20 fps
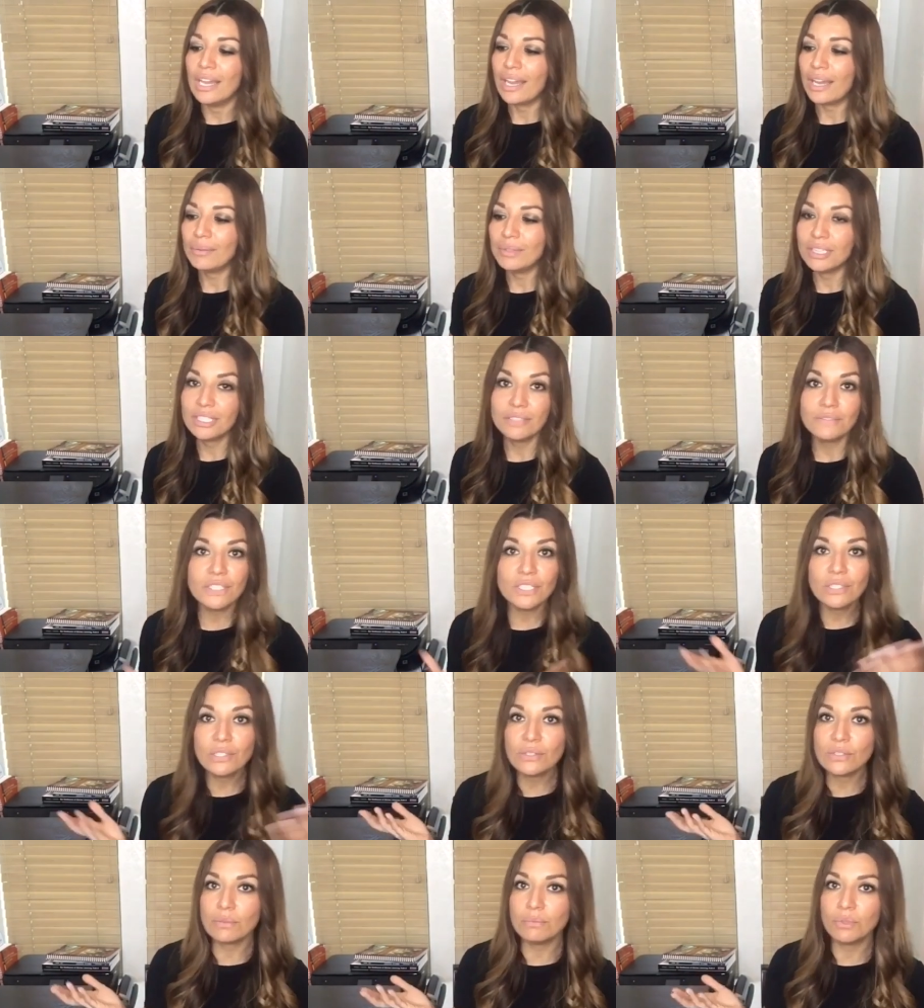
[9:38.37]
I would love to
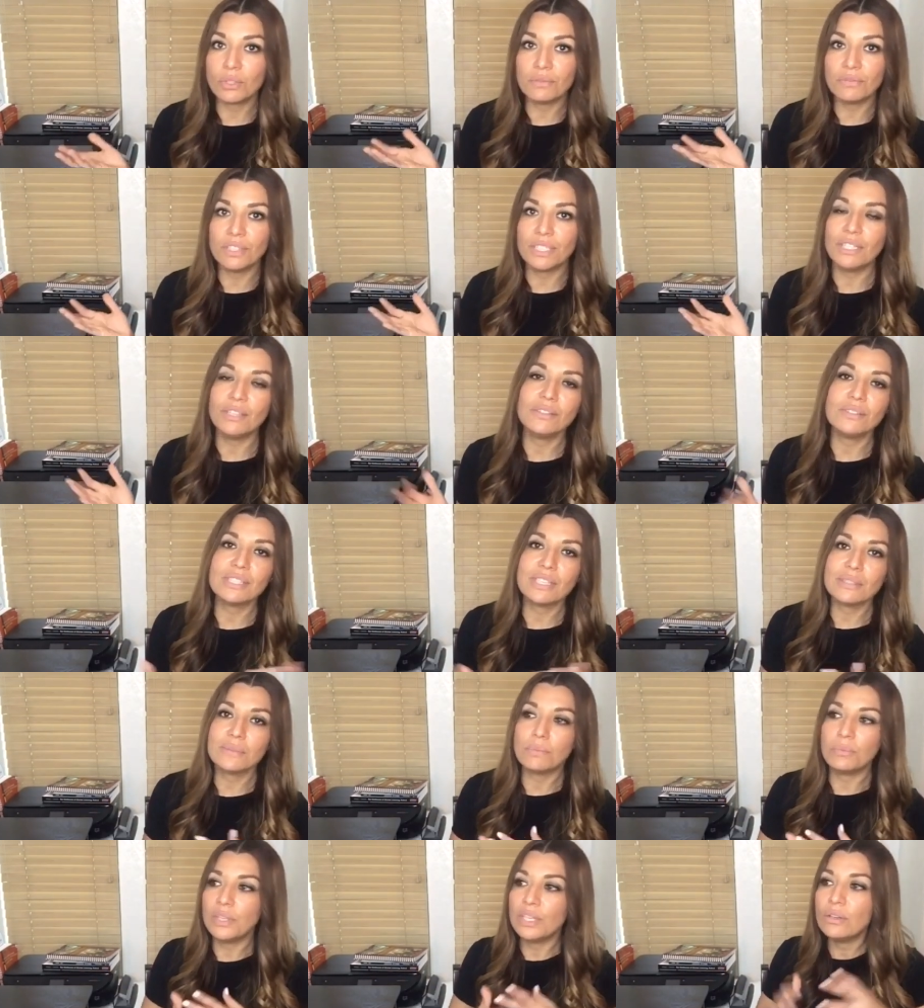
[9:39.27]
do some more videos
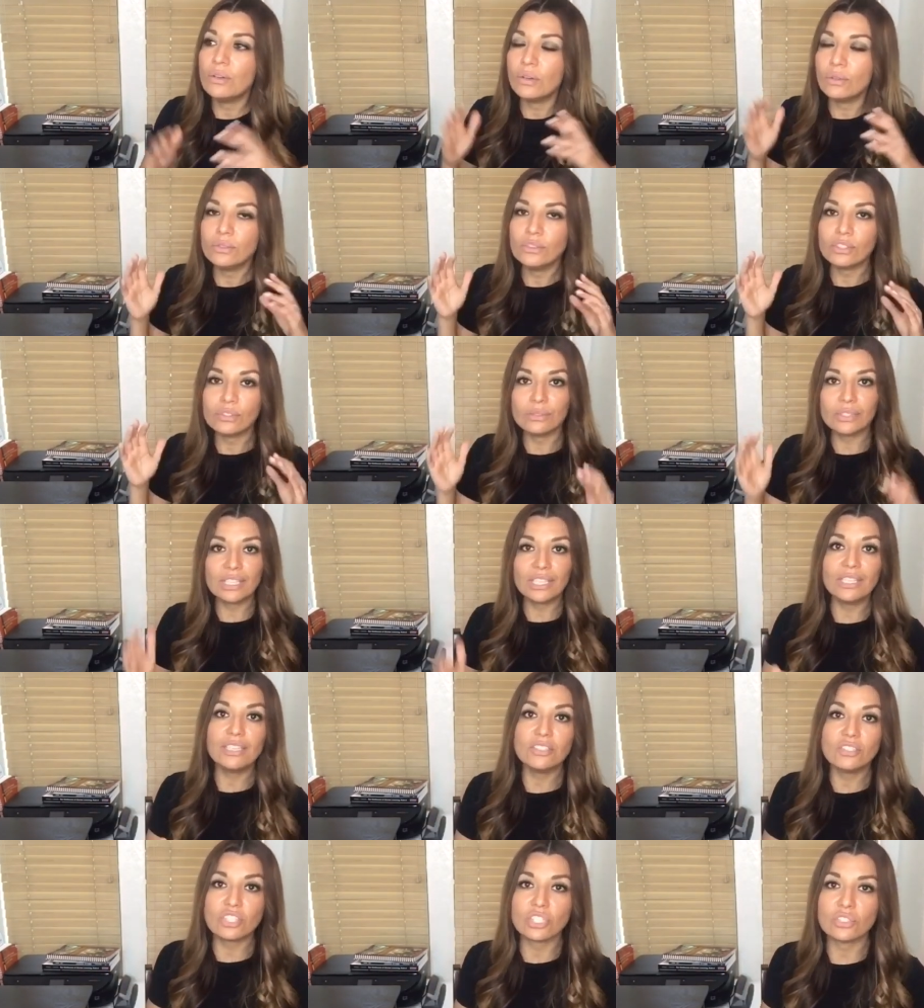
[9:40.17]
as we go through
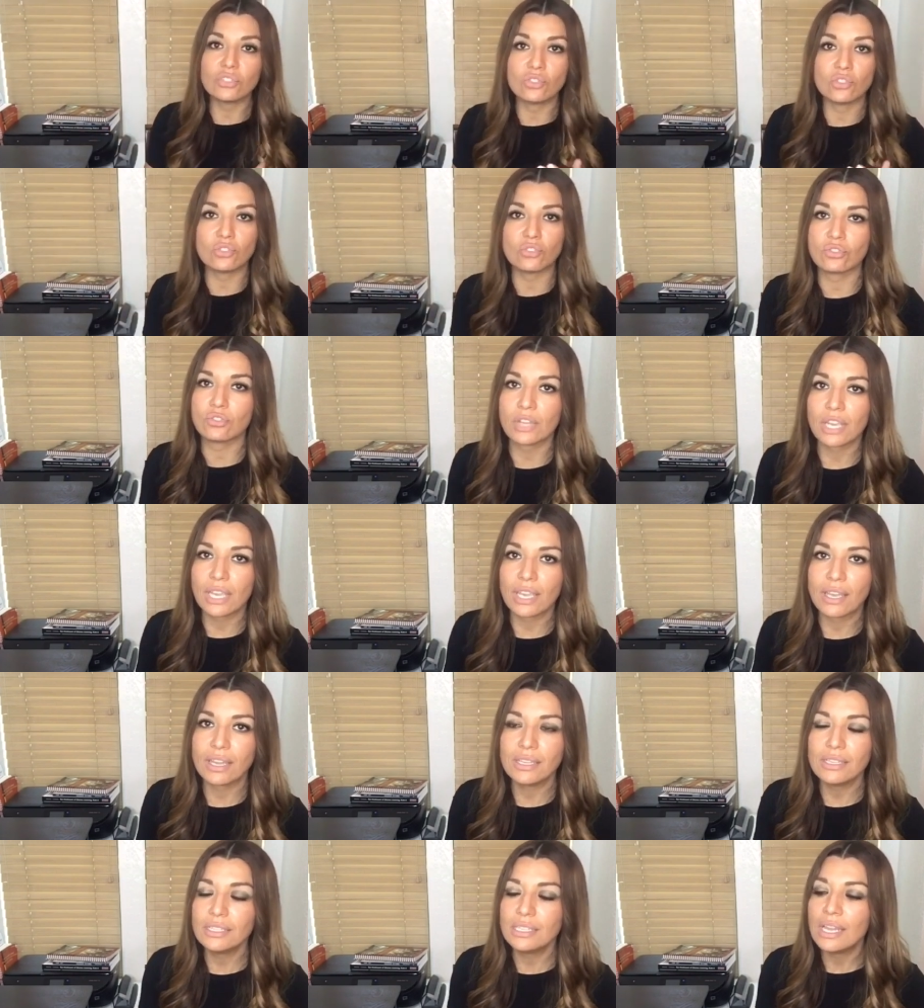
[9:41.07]
each
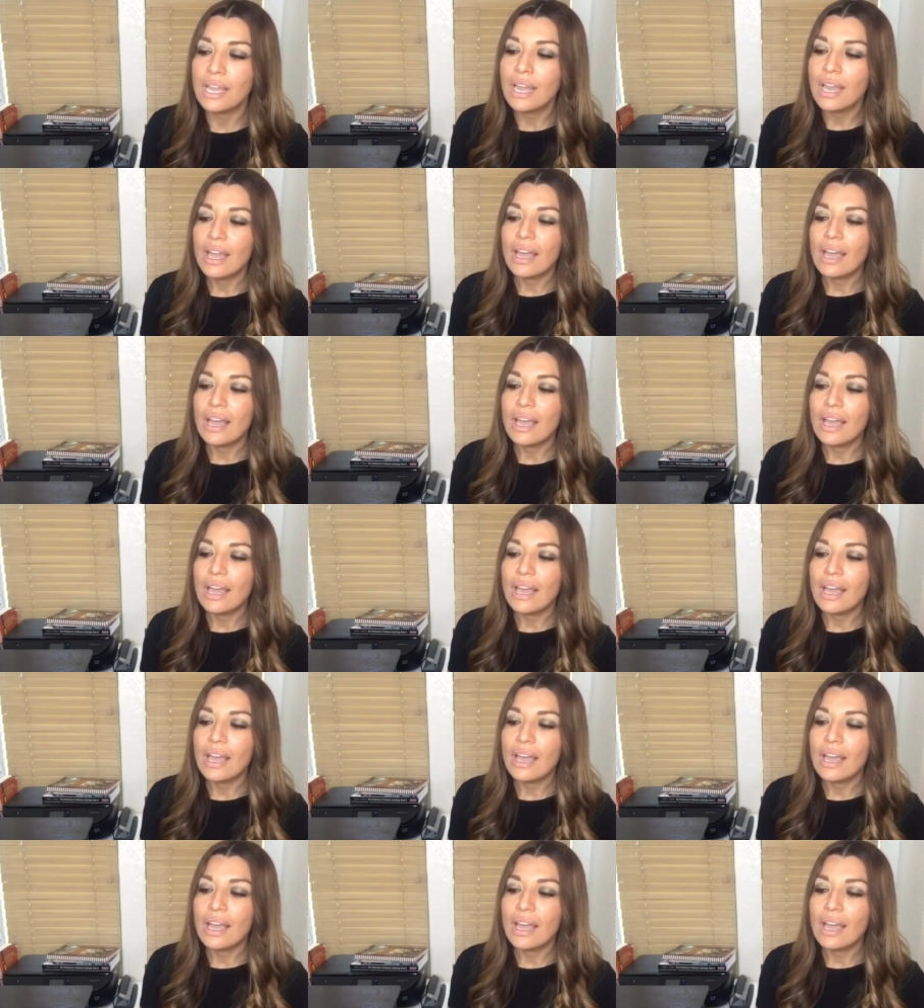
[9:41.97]
strand,